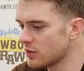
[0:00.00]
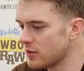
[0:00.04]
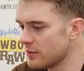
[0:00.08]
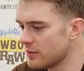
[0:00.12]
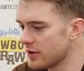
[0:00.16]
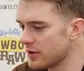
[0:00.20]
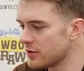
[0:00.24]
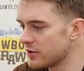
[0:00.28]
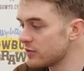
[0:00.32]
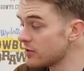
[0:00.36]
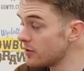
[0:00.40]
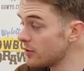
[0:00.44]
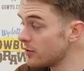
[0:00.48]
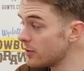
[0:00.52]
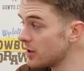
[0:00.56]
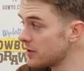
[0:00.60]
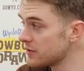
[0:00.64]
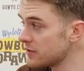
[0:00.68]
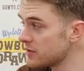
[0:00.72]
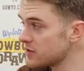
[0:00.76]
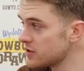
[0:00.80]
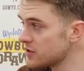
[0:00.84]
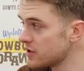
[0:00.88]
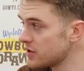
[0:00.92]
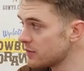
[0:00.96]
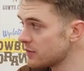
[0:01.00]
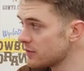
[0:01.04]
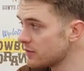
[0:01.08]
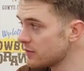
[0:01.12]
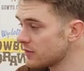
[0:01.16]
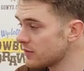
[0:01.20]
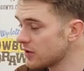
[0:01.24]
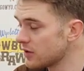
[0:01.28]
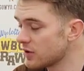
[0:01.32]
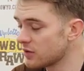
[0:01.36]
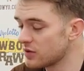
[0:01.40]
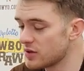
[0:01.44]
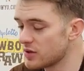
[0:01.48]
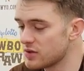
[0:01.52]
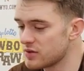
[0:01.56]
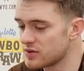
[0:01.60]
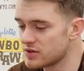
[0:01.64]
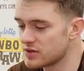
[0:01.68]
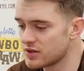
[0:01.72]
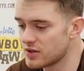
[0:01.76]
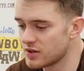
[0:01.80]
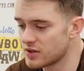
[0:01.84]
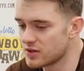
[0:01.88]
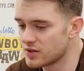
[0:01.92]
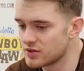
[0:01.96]
We played really well in this gym earlier
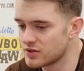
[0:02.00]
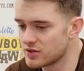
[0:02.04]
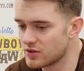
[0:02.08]
this year.